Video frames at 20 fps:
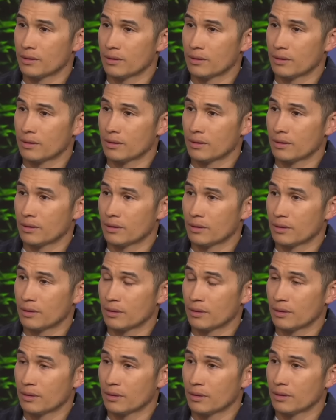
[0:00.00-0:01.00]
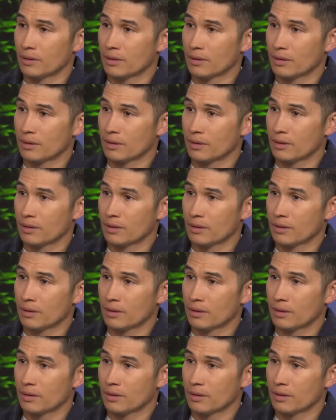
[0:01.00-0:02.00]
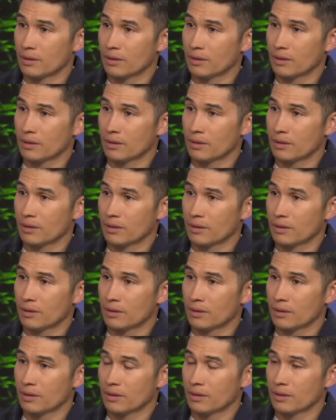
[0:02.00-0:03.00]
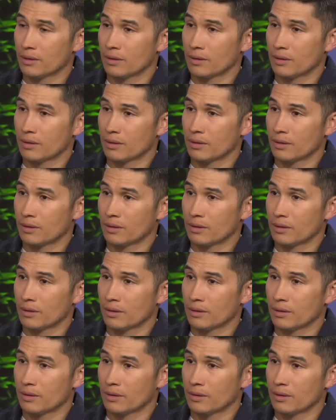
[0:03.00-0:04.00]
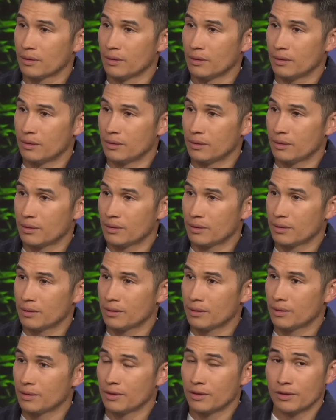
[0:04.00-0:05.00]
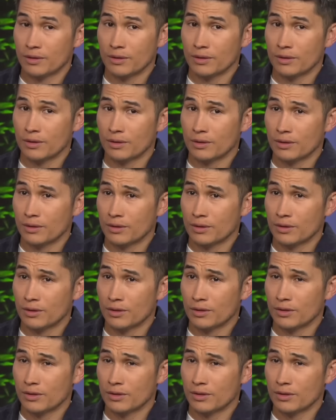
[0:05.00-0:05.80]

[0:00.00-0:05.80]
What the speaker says: (not speaking)